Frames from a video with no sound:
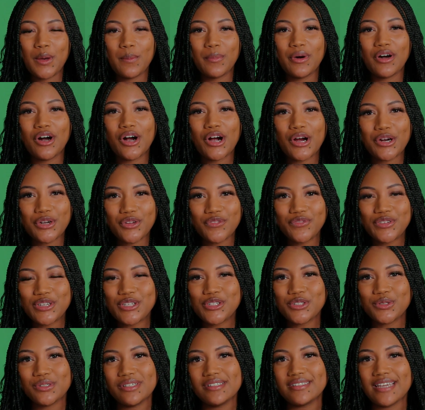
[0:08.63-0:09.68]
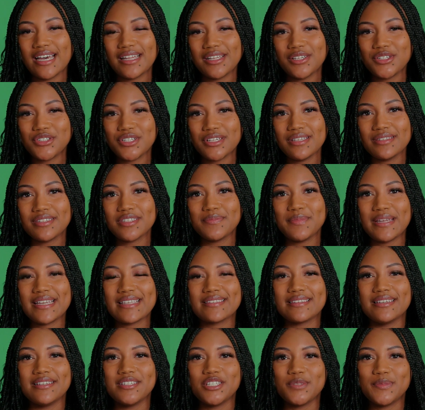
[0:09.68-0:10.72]
But artificial intelligence makes
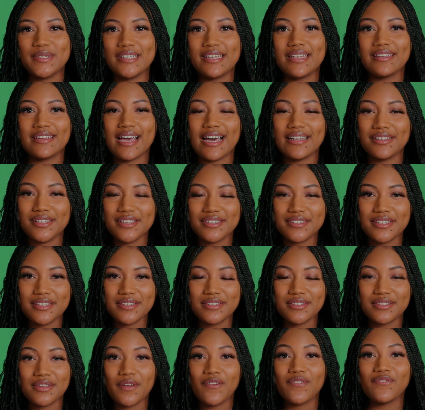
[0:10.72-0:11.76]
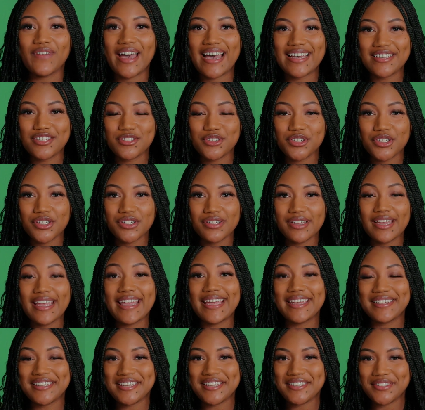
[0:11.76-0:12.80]
sentiment analysis faster
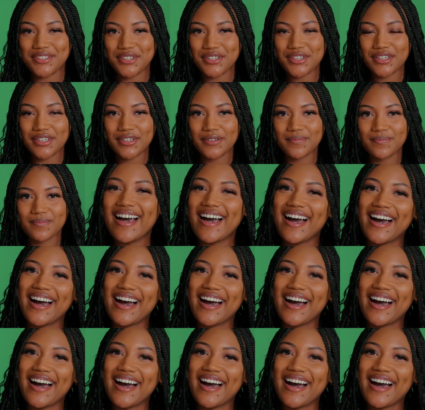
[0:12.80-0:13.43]
and easier.